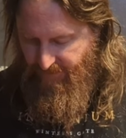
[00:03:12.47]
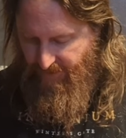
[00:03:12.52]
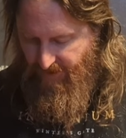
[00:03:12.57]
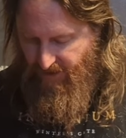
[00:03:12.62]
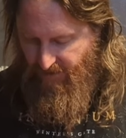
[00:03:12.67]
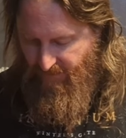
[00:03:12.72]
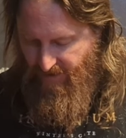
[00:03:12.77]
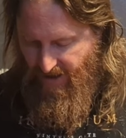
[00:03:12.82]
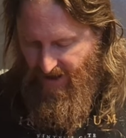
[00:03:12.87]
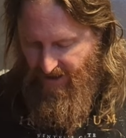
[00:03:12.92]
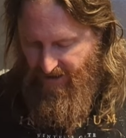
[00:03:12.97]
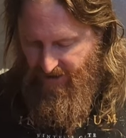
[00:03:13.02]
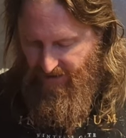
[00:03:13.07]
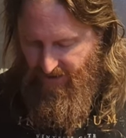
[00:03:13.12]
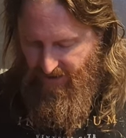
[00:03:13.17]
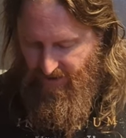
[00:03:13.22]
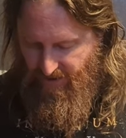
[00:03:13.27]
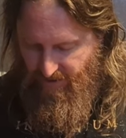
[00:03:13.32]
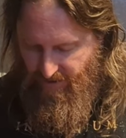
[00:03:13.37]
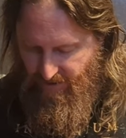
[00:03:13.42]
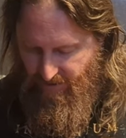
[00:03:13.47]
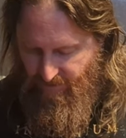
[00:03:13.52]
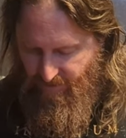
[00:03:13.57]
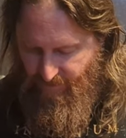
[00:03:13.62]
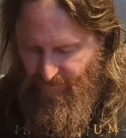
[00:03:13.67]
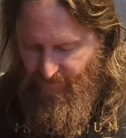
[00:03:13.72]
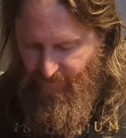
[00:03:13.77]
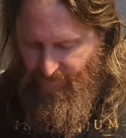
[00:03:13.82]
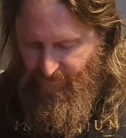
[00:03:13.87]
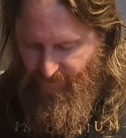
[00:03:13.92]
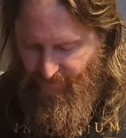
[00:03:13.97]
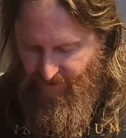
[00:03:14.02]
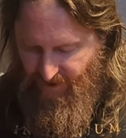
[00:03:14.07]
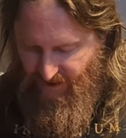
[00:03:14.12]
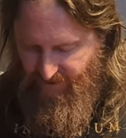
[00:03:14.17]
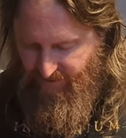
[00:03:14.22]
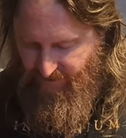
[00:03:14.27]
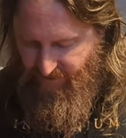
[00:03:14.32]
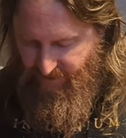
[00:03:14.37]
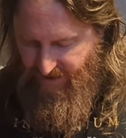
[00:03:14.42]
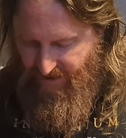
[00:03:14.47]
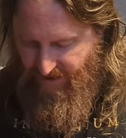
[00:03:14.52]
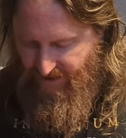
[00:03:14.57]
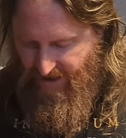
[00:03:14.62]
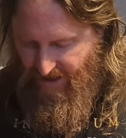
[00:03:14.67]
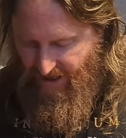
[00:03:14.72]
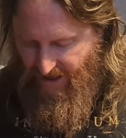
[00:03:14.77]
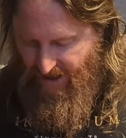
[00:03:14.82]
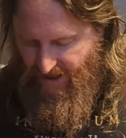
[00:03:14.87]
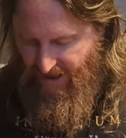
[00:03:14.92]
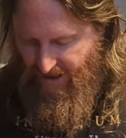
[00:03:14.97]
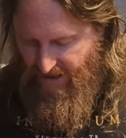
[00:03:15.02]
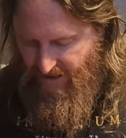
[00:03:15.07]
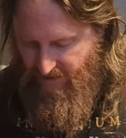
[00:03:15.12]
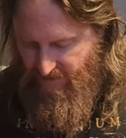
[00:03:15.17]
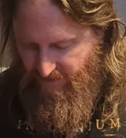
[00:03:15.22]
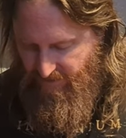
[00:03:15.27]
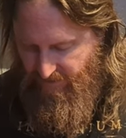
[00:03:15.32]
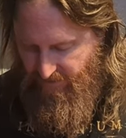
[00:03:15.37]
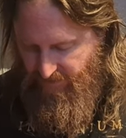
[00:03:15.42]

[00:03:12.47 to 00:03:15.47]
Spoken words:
you've got Brasserie de